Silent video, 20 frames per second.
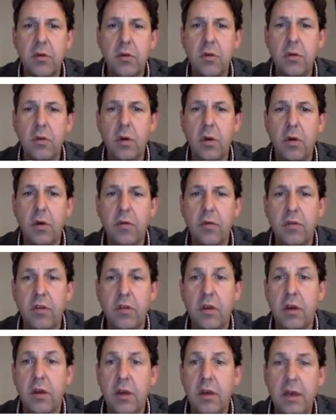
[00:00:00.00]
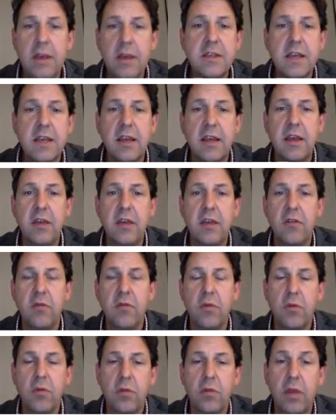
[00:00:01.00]
of the essay that
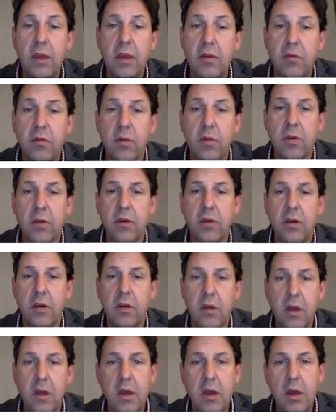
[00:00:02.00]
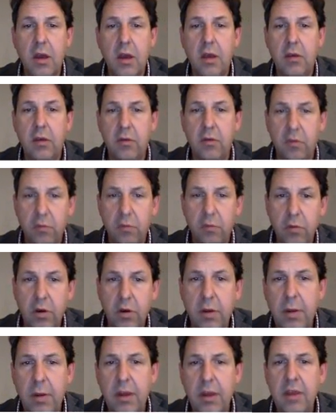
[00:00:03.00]
you've written. You've
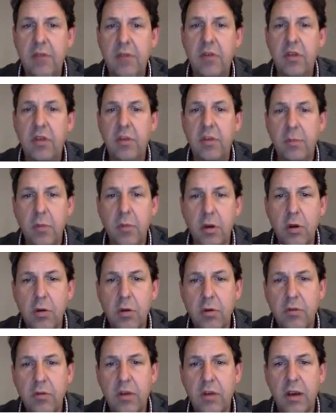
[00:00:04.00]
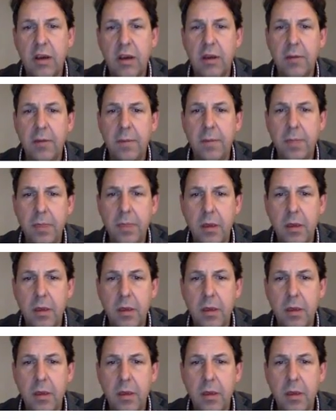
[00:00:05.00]
written about the event, the murder of Duncan.